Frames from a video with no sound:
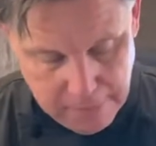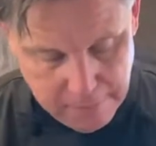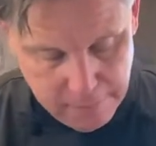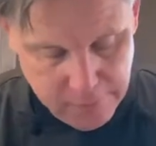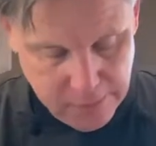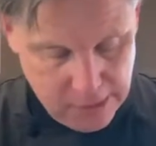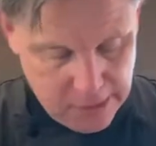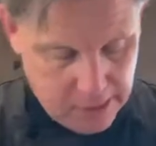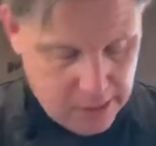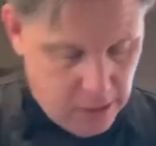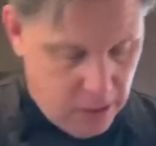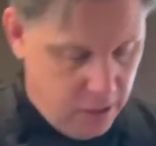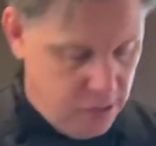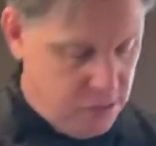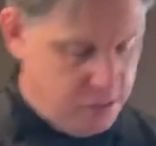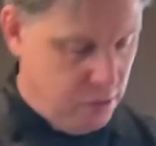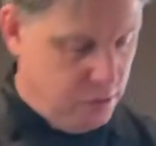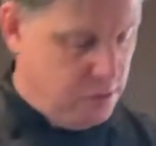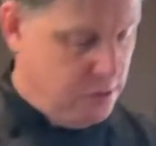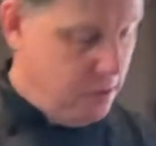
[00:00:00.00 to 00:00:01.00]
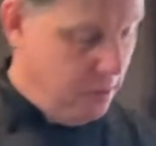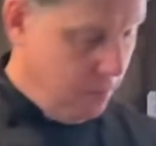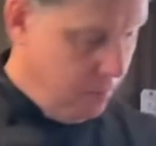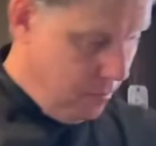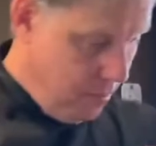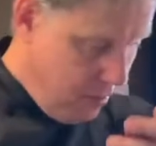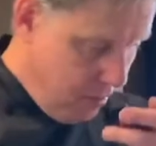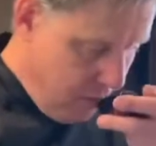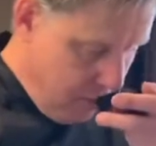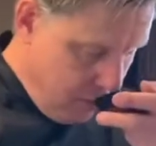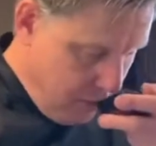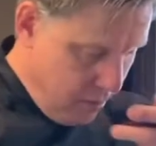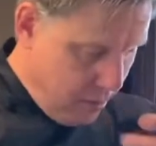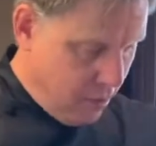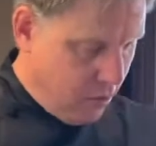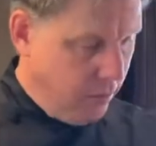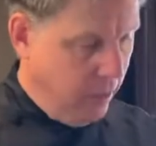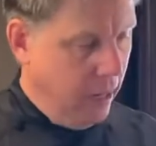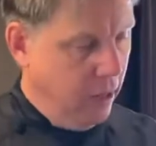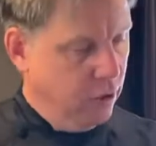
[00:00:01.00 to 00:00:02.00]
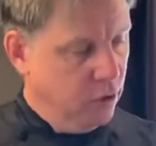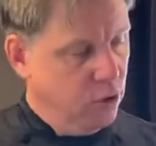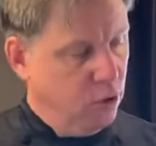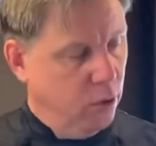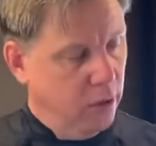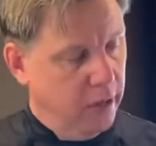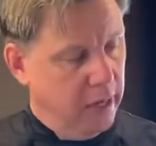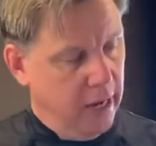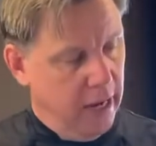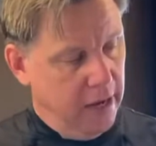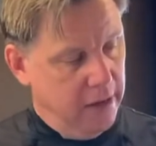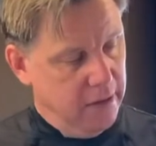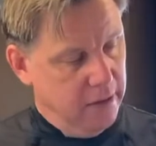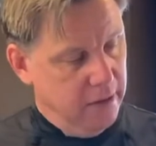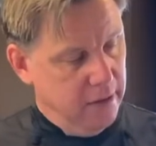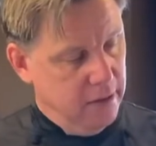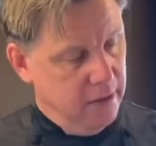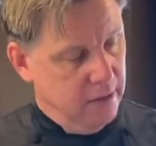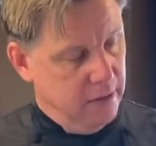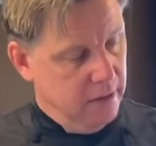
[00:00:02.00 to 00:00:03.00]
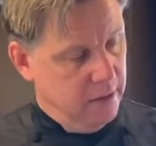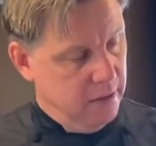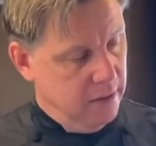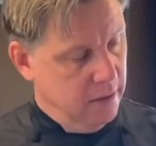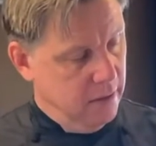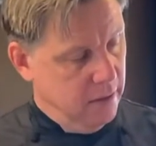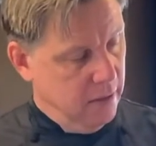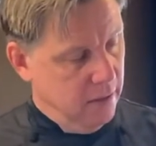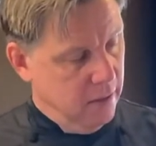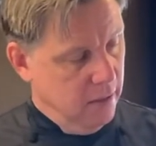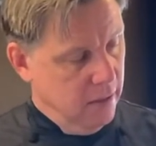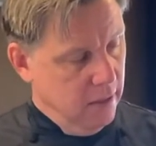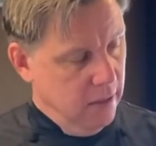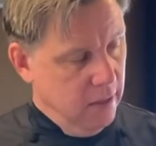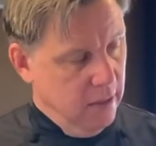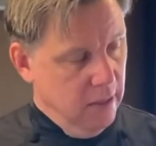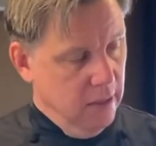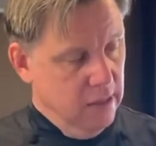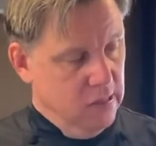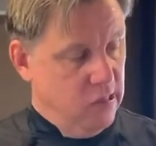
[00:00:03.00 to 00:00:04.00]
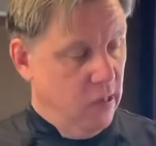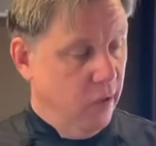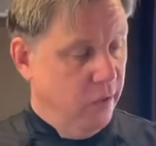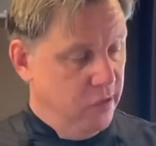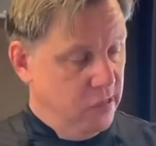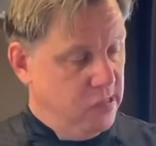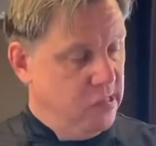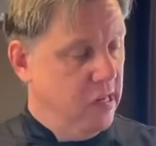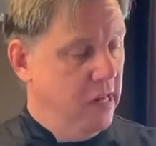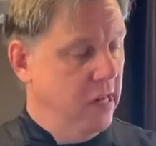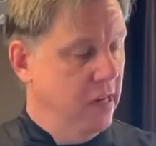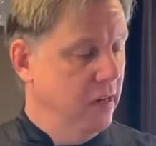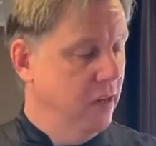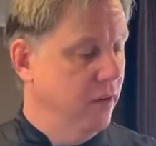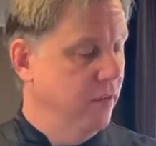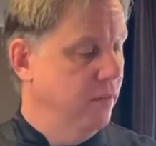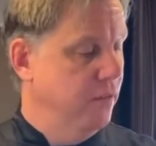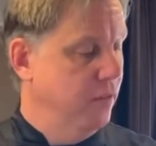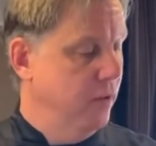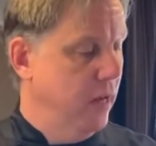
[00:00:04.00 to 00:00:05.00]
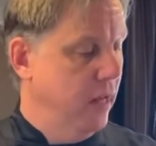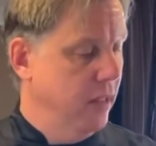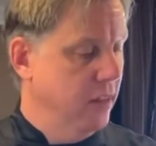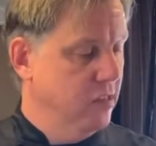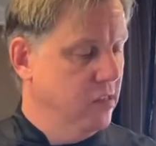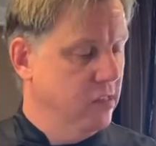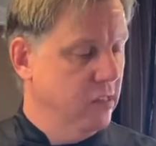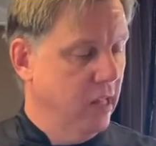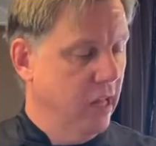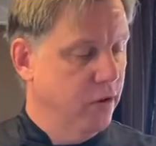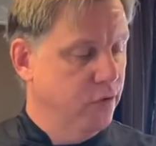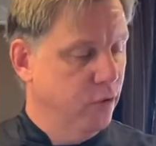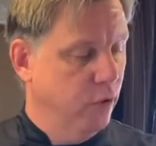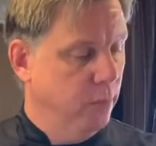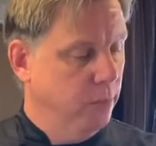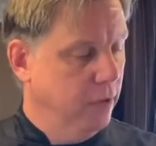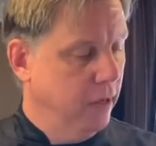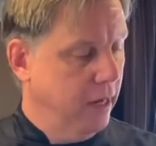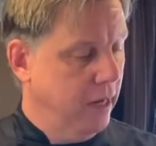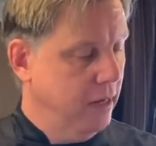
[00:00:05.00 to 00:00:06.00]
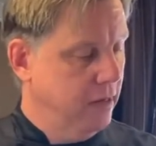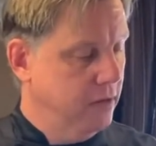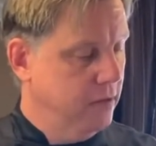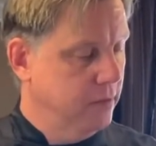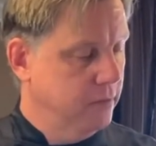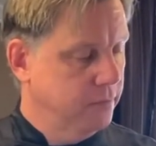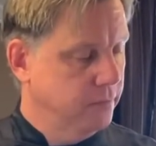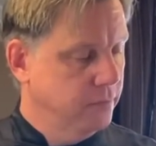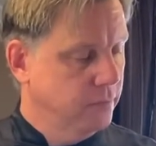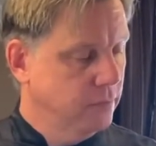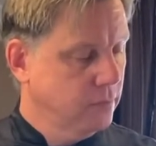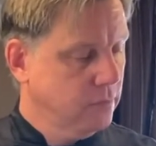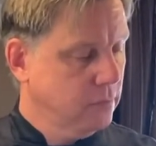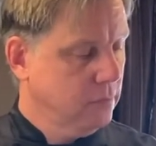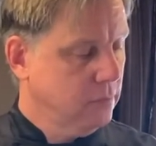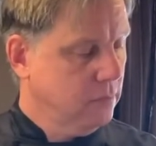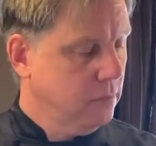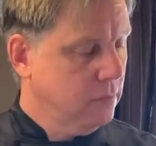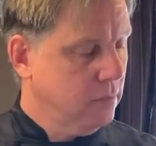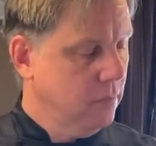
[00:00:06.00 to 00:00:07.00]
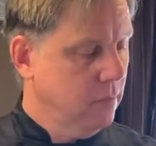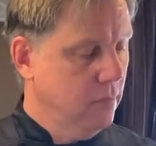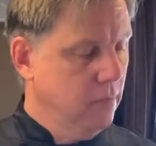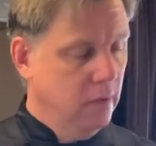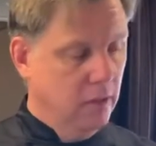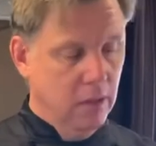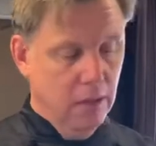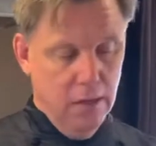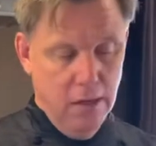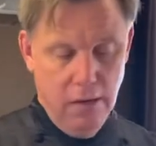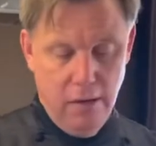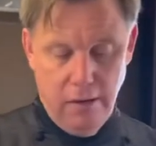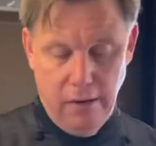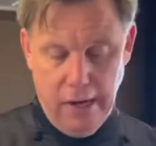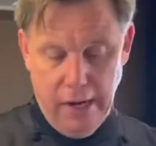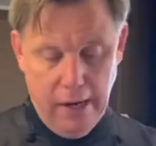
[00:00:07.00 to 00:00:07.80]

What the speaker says: And then also some ground coriander, so the seed of the cilantro plant, right?